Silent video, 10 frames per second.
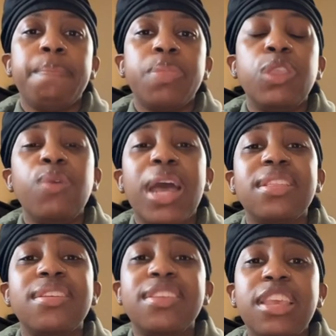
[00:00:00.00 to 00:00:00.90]
You have
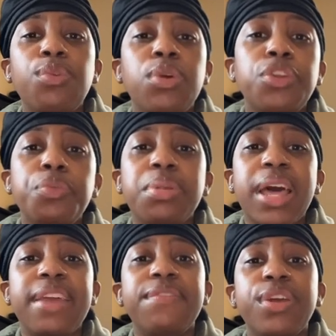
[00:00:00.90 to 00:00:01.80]
to see where you
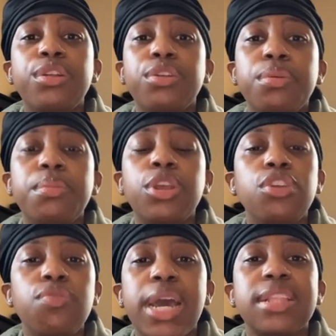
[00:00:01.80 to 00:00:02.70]
played victim.
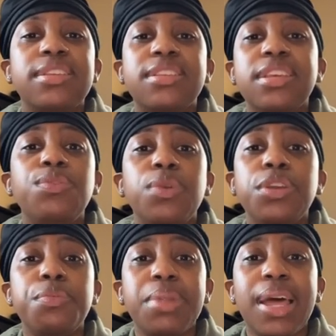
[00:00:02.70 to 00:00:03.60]
You have to see where
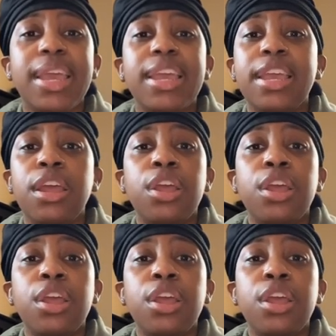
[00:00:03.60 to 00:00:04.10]
you played,